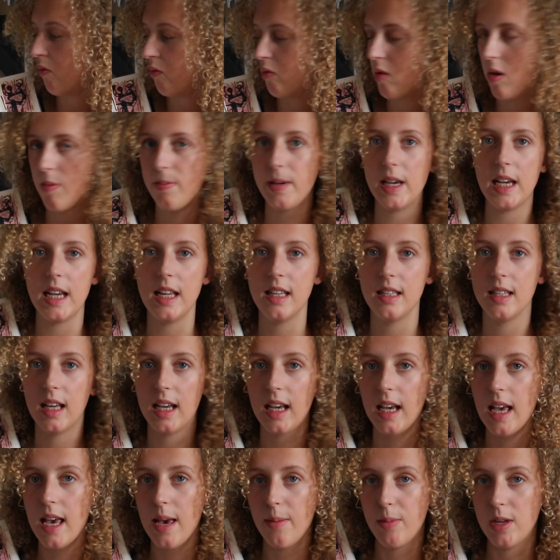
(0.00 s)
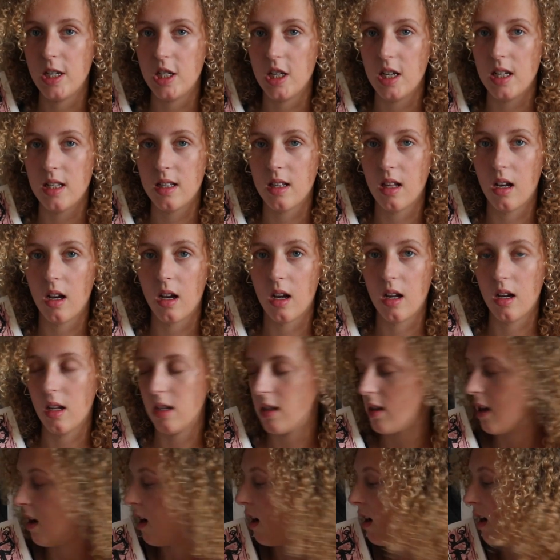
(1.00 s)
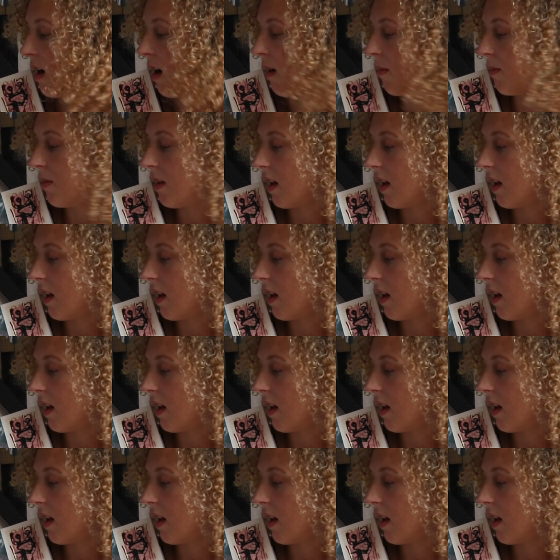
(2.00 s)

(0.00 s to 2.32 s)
repeating images that are going to turn up,